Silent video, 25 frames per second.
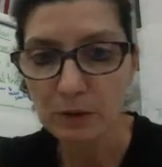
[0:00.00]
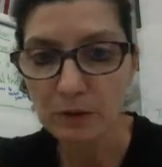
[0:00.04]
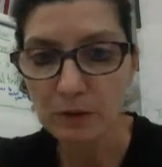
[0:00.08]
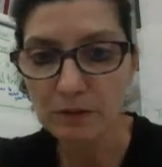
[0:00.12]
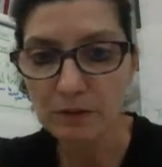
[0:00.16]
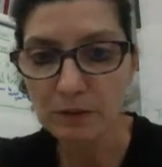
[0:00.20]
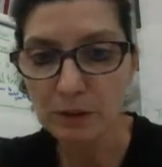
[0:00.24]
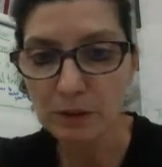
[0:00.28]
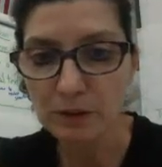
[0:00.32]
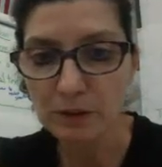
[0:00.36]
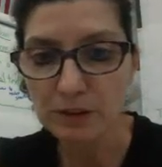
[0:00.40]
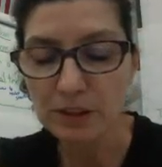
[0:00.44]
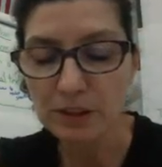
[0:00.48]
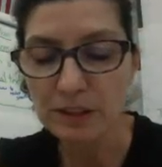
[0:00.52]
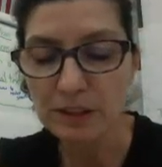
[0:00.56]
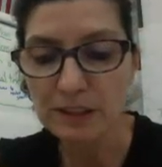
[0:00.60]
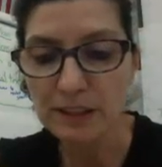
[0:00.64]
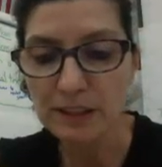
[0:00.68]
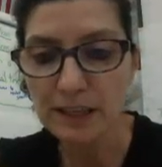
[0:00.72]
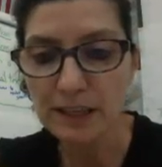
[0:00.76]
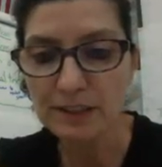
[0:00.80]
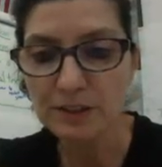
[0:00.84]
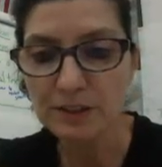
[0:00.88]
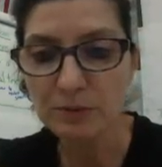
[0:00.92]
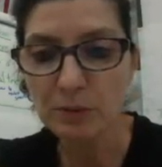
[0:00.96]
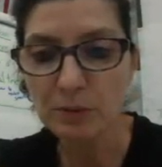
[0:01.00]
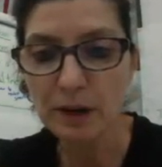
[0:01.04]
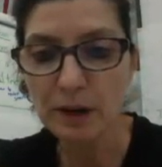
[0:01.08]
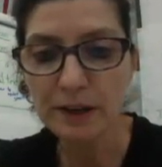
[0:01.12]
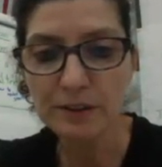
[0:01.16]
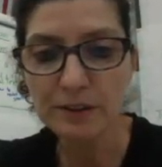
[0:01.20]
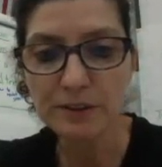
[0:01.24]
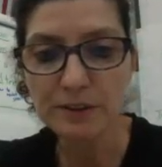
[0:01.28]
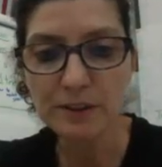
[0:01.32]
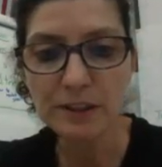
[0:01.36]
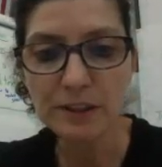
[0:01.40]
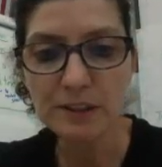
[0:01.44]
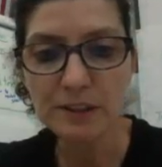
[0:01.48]
When Volta attached a
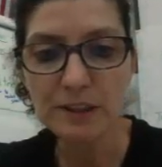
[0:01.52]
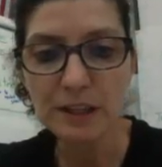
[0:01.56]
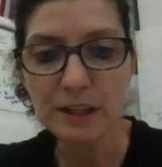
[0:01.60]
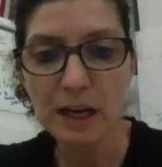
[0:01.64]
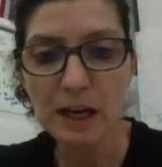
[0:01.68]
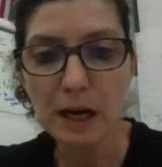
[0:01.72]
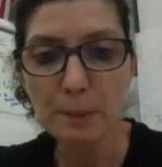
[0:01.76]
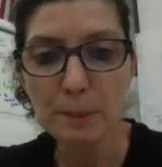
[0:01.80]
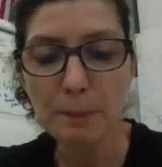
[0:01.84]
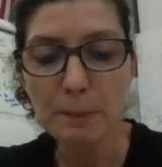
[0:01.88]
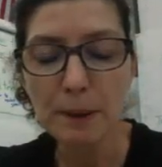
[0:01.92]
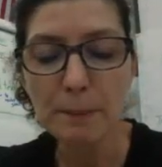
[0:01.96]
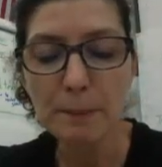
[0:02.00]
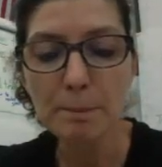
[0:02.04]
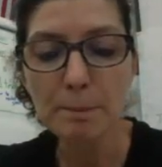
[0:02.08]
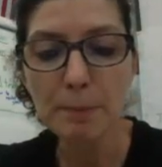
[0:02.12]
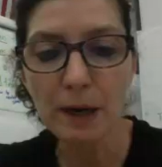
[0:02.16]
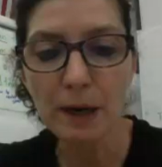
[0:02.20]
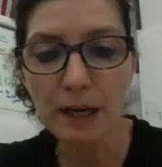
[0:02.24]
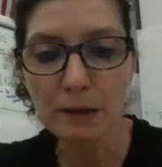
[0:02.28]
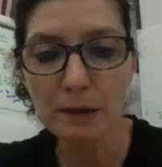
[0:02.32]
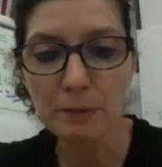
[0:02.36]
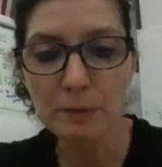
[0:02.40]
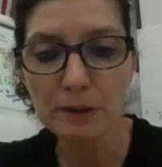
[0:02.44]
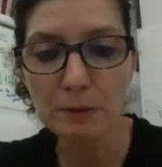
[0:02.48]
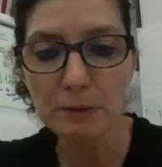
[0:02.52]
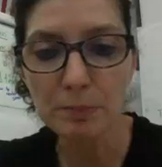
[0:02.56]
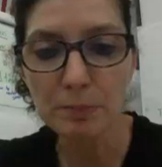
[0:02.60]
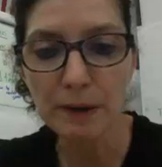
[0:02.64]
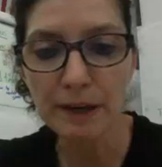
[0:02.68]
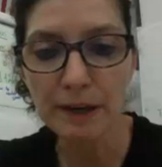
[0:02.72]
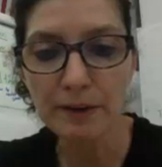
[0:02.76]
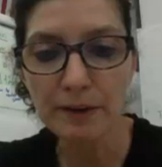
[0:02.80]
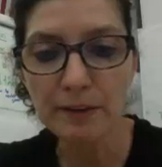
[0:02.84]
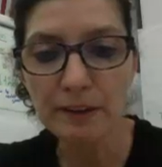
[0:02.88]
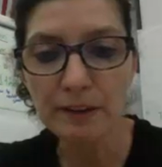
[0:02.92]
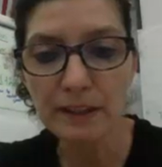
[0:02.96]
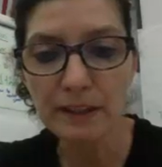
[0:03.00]
wire to the top and bottom of the
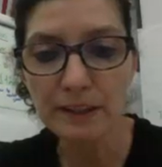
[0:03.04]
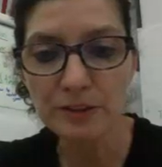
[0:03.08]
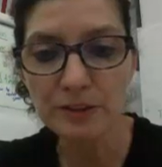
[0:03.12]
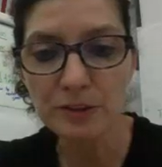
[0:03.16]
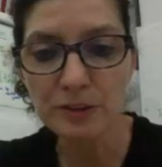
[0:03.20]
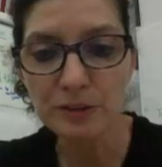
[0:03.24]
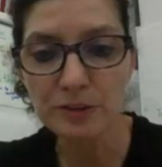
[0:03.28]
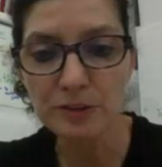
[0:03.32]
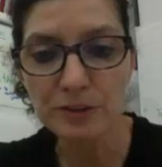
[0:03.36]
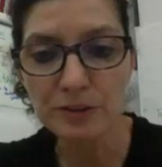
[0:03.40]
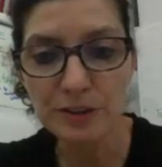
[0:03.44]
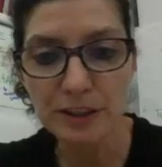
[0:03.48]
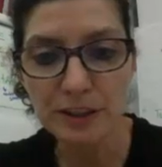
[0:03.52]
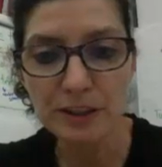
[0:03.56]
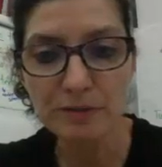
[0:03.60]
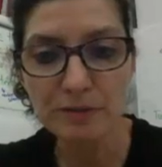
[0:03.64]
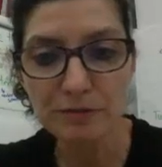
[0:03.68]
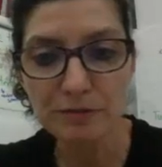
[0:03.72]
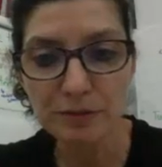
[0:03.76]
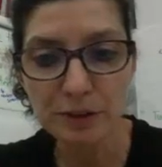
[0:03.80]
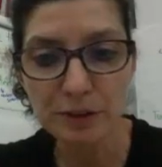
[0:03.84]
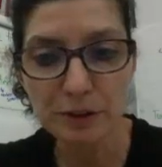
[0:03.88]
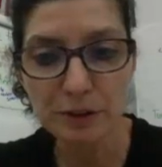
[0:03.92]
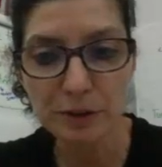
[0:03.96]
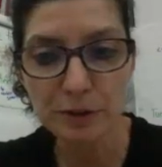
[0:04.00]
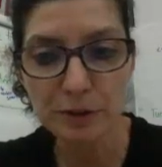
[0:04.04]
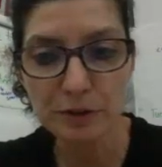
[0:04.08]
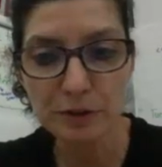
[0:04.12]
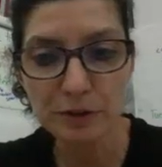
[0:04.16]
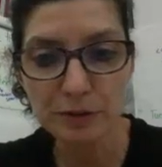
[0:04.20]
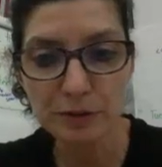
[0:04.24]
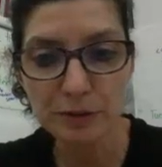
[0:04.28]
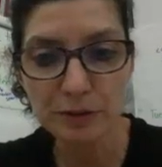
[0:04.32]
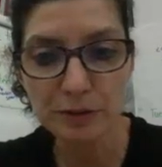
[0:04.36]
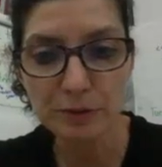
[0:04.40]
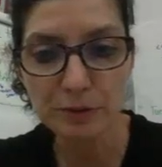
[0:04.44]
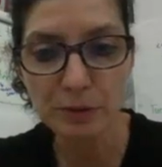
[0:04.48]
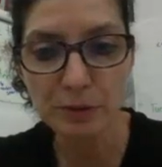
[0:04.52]
pile, electricity flowed
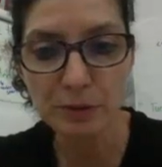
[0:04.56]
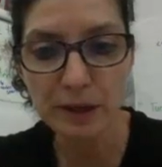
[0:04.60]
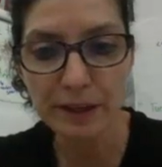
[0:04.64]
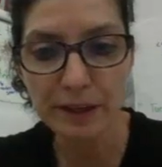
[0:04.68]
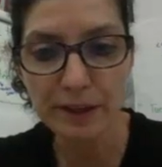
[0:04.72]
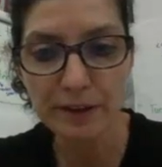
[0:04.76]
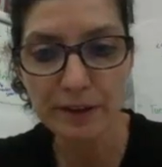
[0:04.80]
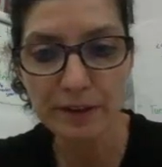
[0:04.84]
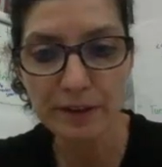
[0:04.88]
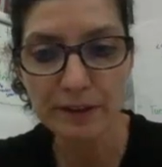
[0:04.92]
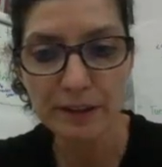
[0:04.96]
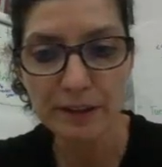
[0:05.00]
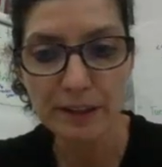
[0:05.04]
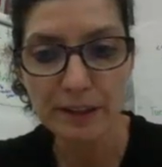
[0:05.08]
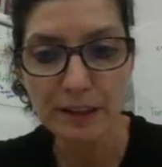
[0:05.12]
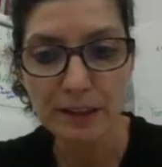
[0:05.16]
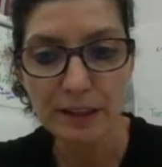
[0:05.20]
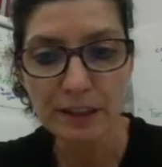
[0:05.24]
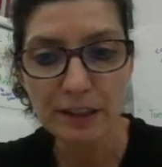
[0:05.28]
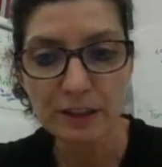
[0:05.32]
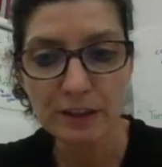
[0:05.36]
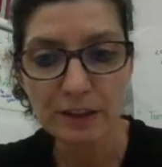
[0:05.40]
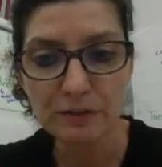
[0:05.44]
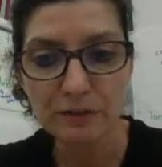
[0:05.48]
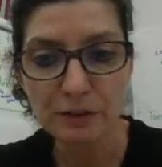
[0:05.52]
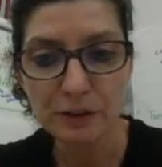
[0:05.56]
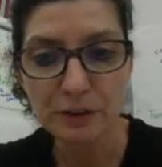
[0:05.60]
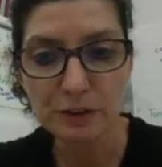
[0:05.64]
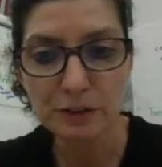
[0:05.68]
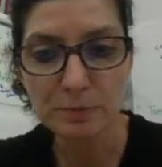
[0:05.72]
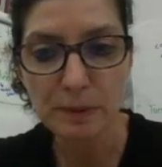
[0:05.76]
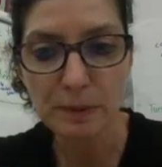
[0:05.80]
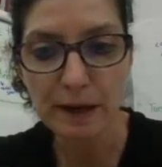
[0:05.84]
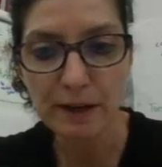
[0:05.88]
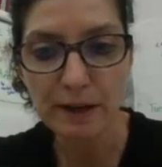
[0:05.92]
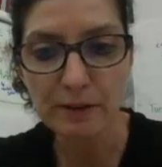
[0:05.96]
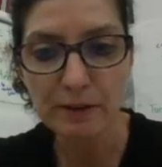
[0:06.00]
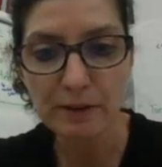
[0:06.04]
through the wire. The
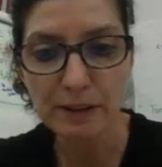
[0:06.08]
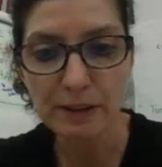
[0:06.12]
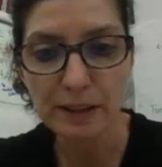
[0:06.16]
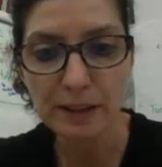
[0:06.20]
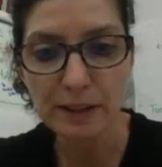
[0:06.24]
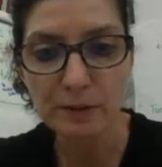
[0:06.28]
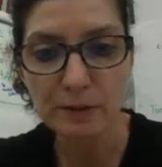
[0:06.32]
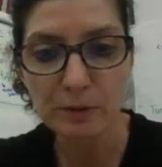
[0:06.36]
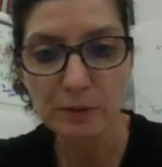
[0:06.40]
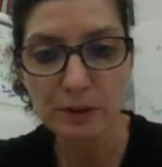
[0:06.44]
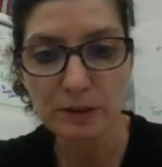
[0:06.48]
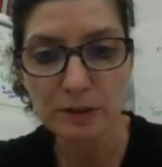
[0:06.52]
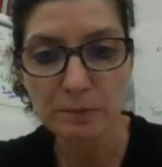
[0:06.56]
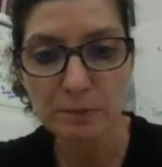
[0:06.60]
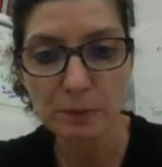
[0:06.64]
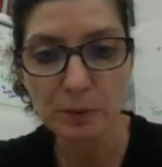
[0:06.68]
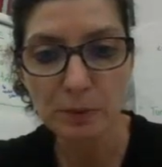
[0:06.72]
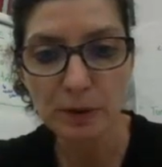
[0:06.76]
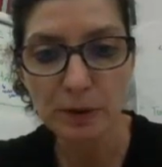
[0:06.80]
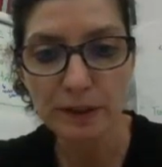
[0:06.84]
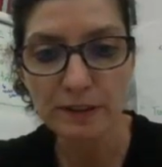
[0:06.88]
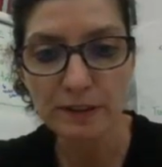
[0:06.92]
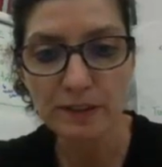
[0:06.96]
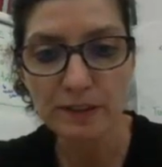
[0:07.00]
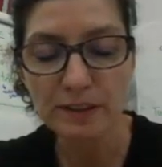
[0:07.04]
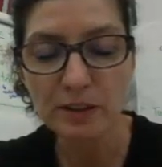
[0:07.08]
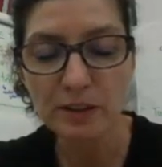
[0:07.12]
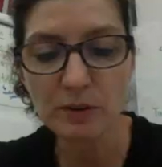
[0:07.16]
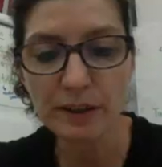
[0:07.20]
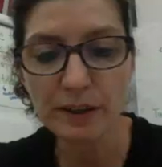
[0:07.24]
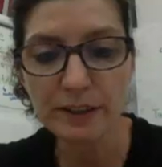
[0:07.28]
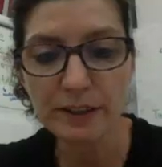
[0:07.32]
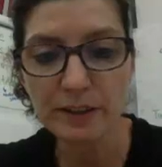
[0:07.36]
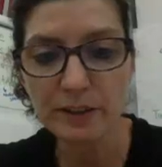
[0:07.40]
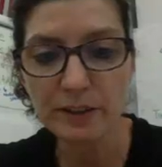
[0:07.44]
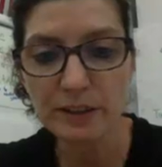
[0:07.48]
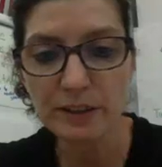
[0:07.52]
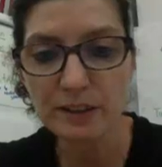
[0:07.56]
first battery was born. So
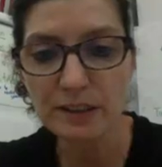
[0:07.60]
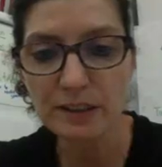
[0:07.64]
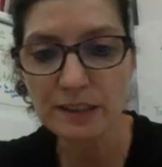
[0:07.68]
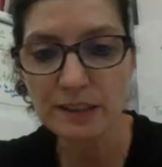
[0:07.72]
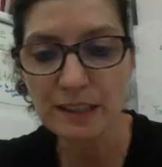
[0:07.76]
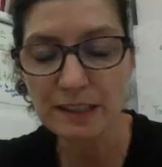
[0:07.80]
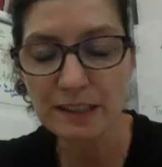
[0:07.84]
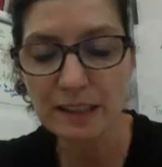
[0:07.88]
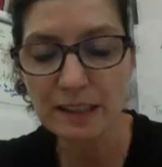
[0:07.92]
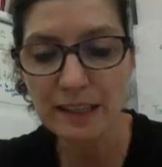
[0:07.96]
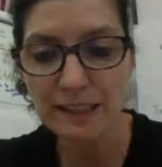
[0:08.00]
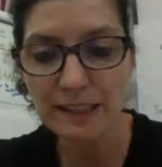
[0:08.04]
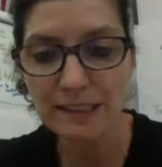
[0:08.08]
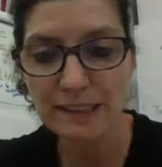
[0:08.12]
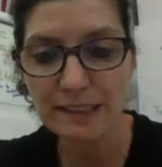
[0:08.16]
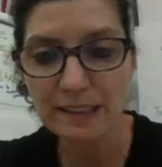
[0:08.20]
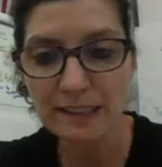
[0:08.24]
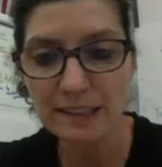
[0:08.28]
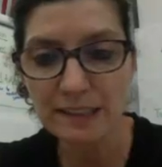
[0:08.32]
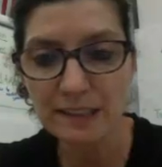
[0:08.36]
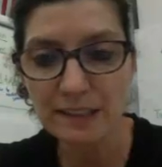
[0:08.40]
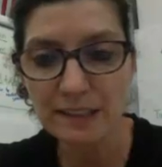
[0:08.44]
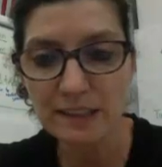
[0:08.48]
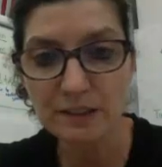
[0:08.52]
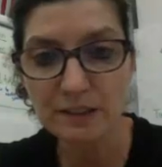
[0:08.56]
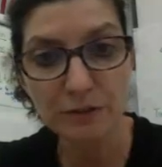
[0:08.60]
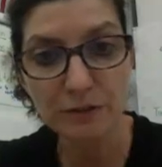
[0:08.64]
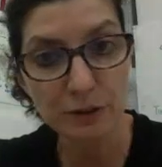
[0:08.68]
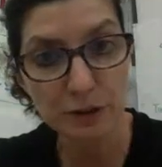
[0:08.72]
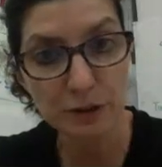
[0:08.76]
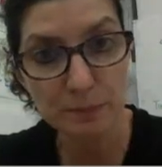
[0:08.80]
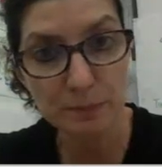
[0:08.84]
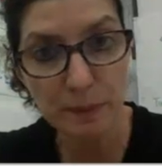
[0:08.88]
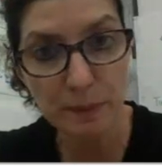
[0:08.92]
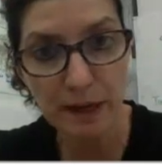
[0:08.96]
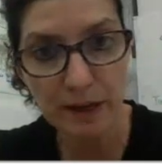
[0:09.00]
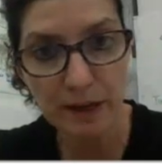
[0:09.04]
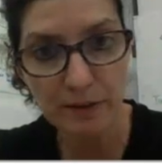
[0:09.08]
I noticed the last sentence, the
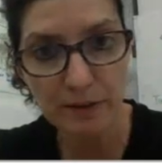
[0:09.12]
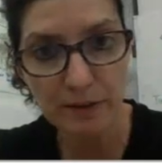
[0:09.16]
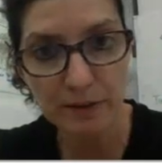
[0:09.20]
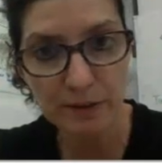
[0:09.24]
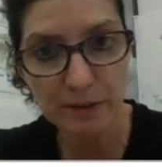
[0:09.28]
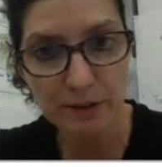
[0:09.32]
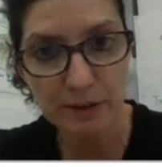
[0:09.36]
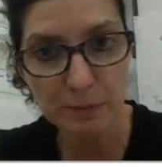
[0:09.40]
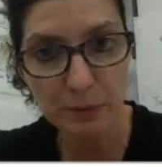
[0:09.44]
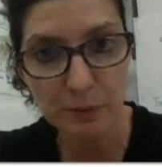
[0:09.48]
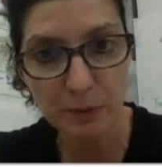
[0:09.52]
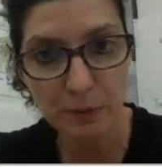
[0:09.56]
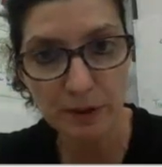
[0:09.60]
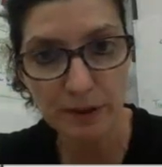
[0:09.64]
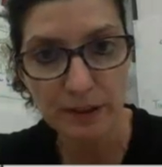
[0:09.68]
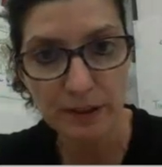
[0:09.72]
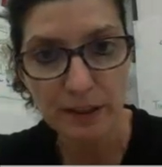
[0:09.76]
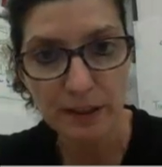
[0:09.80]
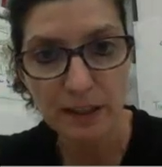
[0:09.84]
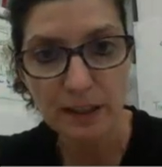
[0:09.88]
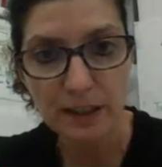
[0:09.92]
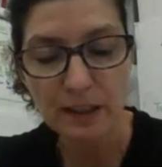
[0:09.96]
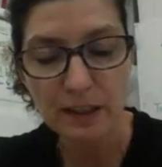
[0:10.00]
first battery was born.